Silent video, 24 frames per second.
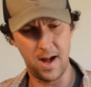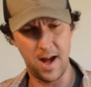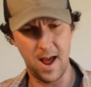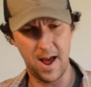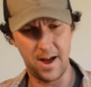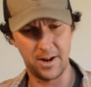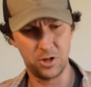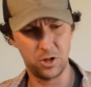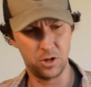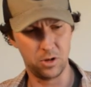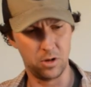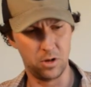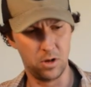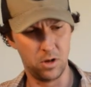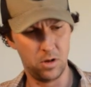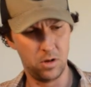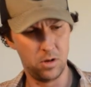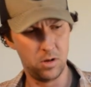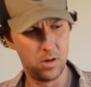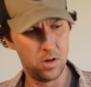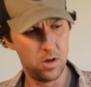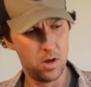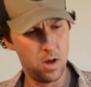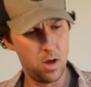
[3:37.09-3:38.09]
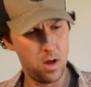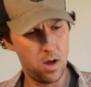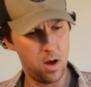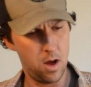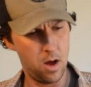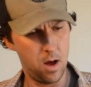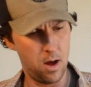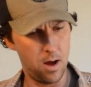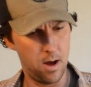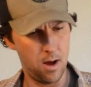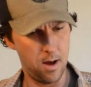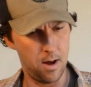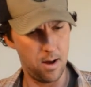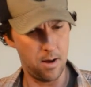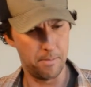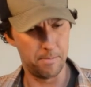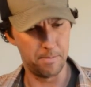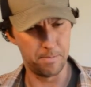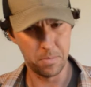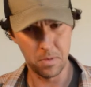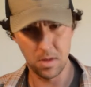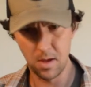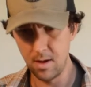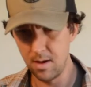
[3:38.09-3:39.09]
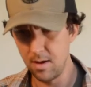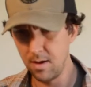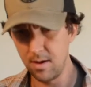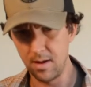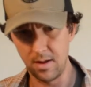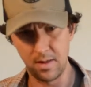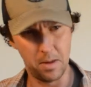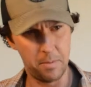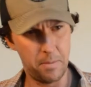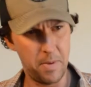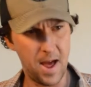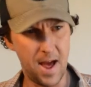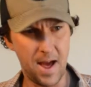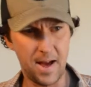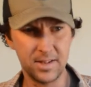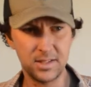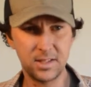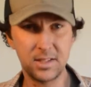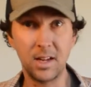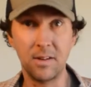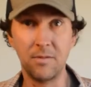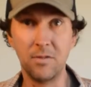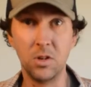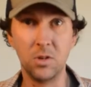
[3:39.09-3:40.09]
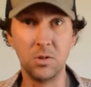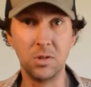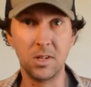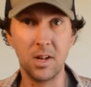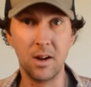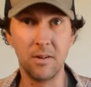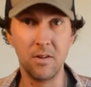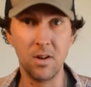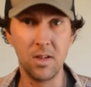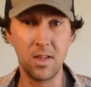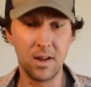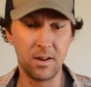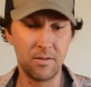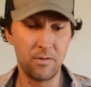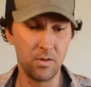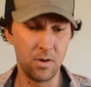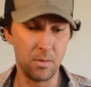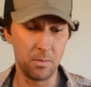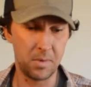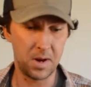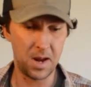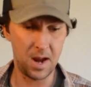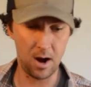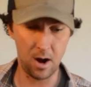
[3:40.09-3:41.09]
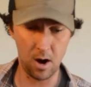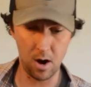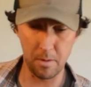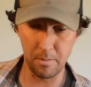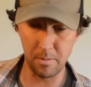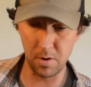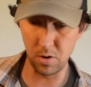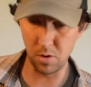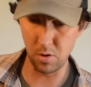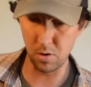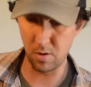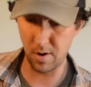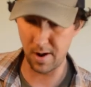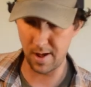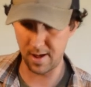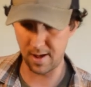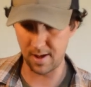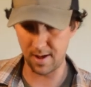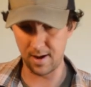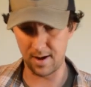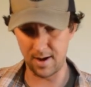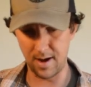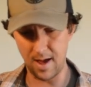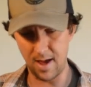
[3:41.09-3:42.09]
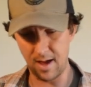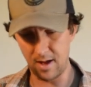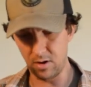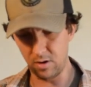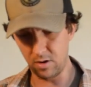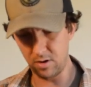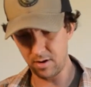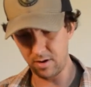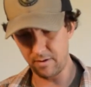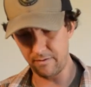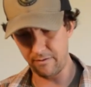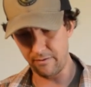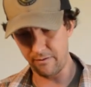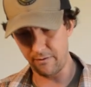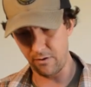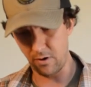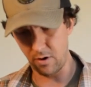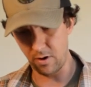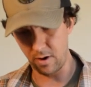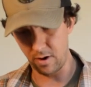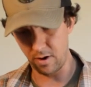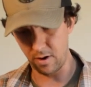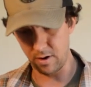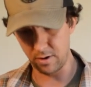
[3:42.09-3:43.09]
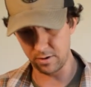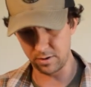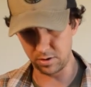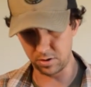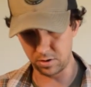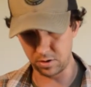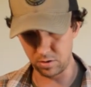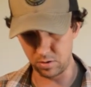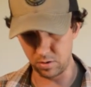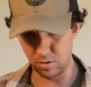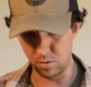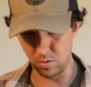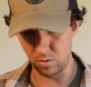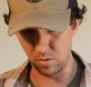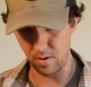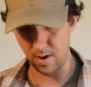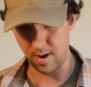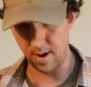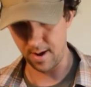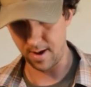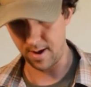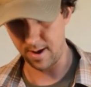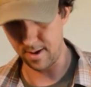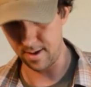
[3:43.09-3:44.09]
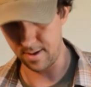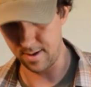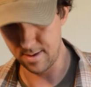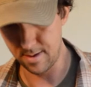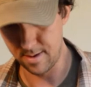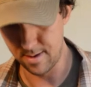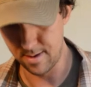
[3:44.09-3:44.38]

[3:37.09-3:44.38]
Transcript: natural. Um, in the past, I've used everything from caribou and elk fur to uh,